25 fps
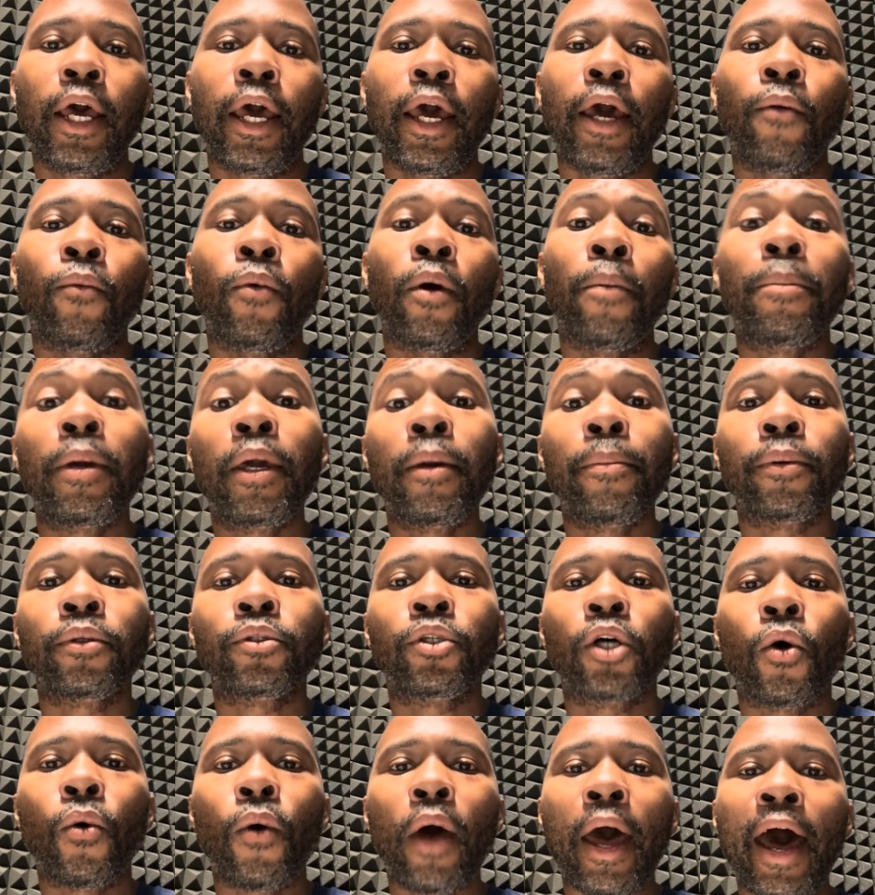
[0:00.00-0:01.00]
And when people
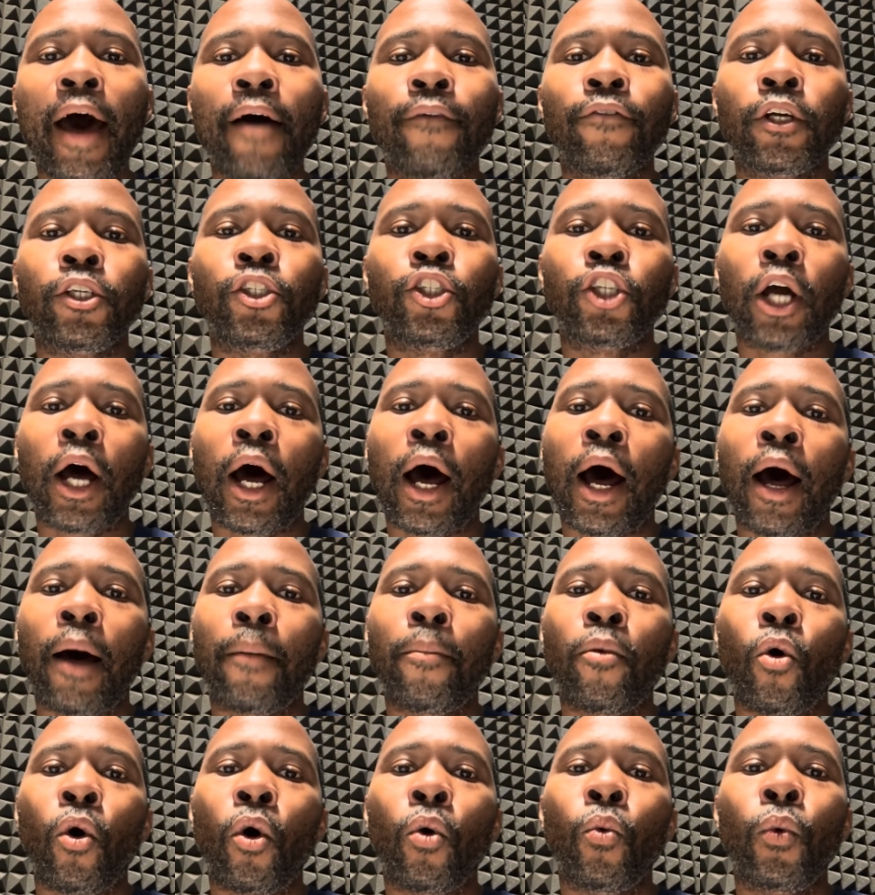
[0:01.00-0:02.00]
don't have a
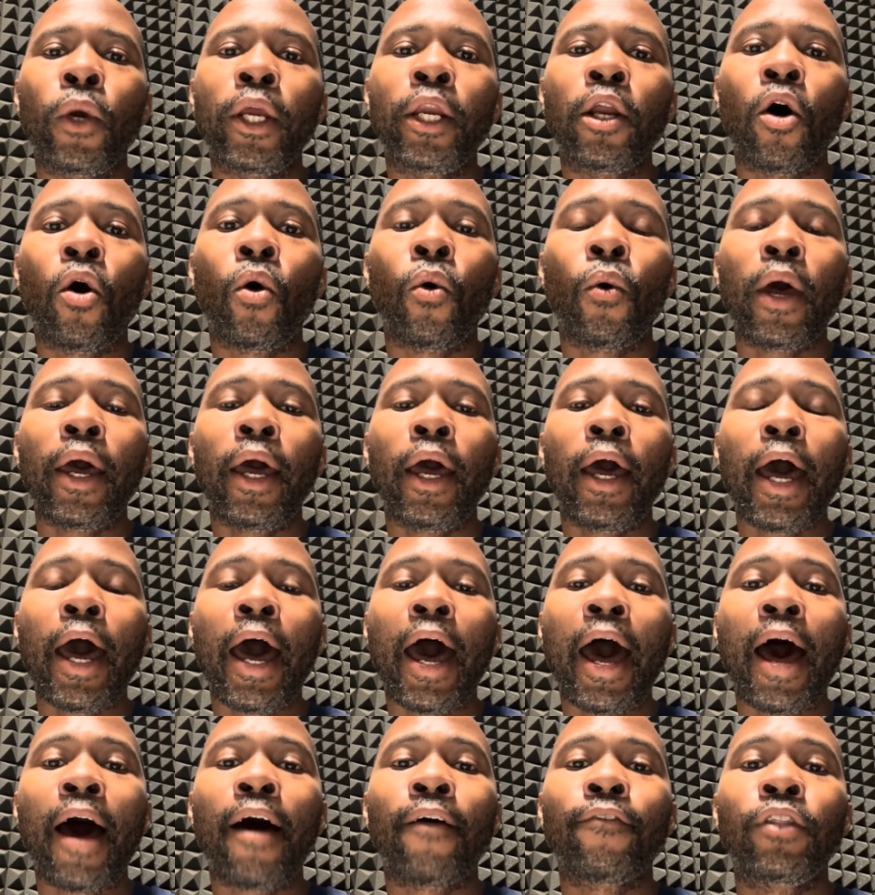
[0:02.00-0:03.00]
job, or we don't
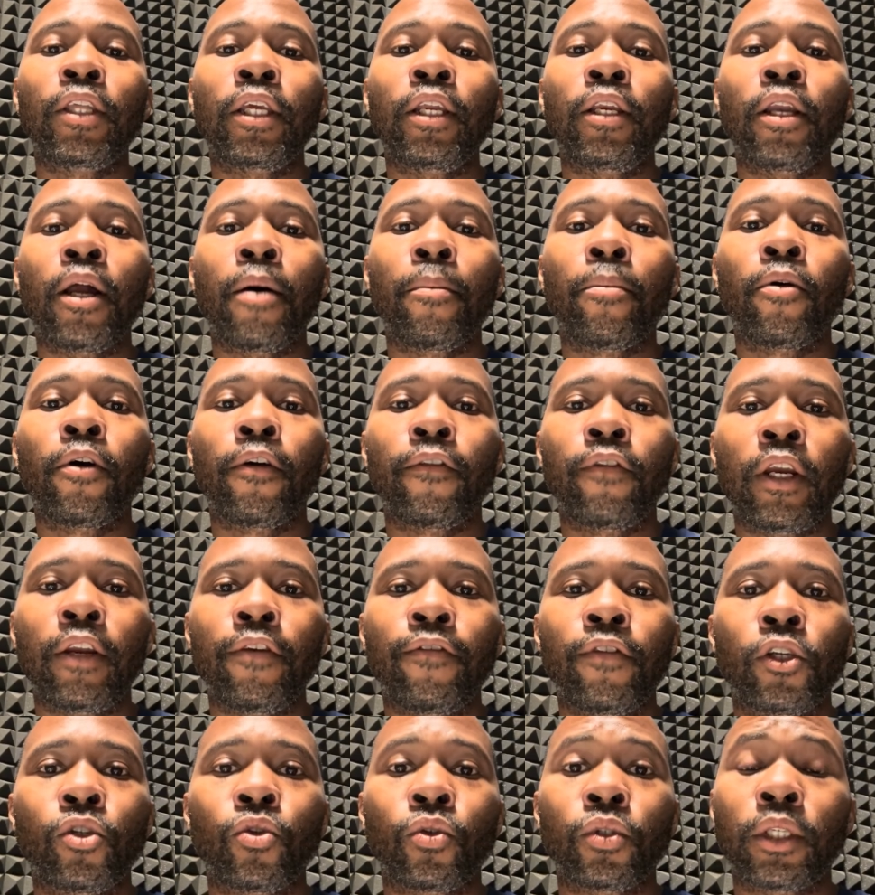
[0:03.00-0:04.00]
have the number of
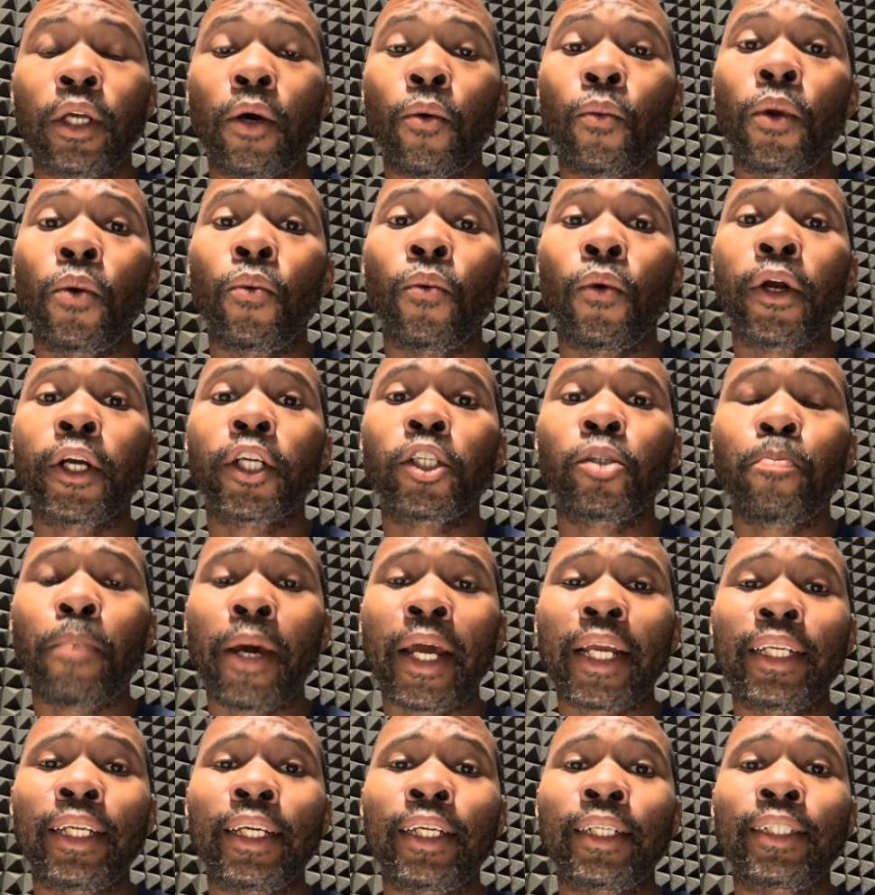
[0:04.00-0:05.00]
individuals that we were
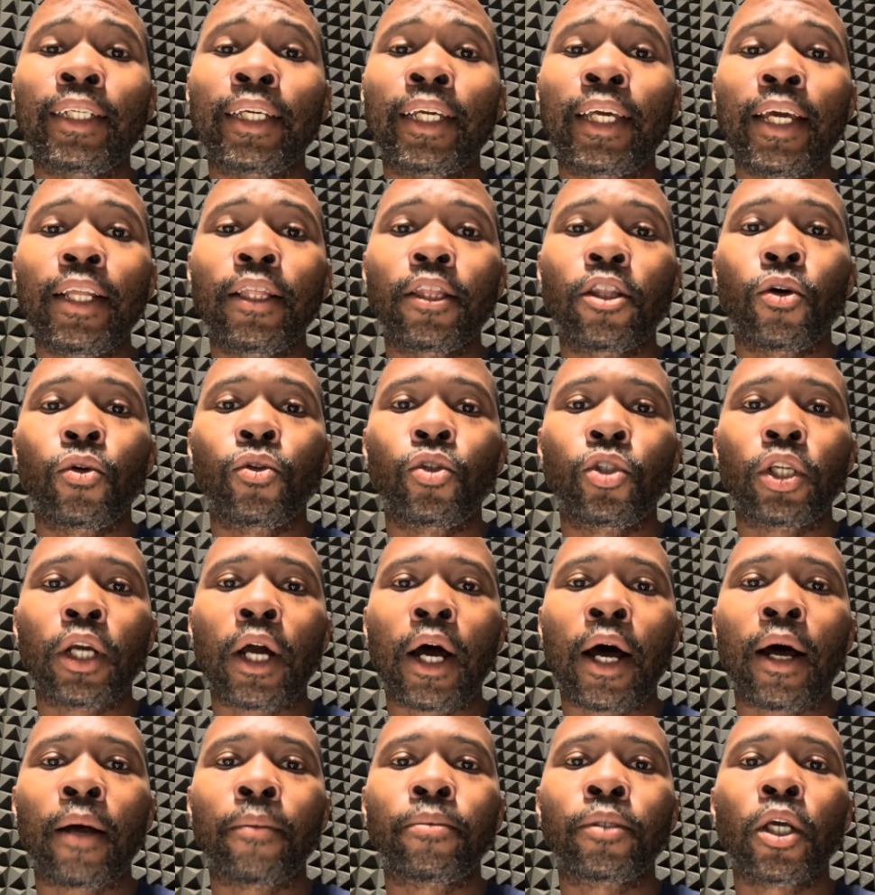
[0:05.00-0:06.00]
expecting to get those
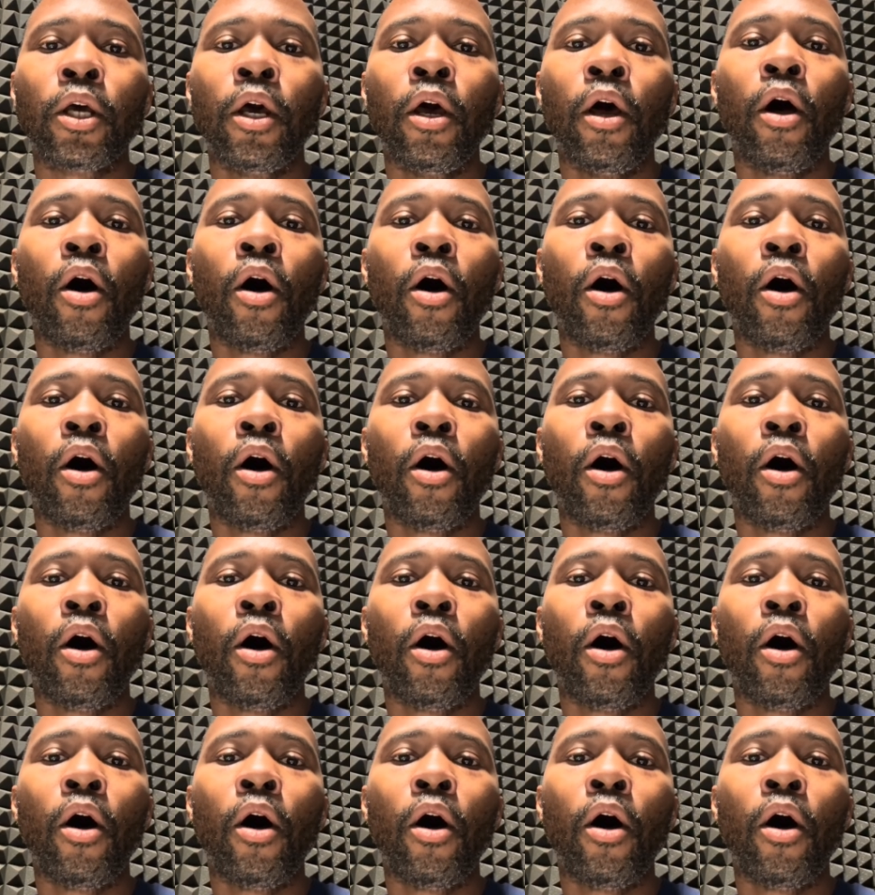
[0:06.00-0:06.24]
jobs,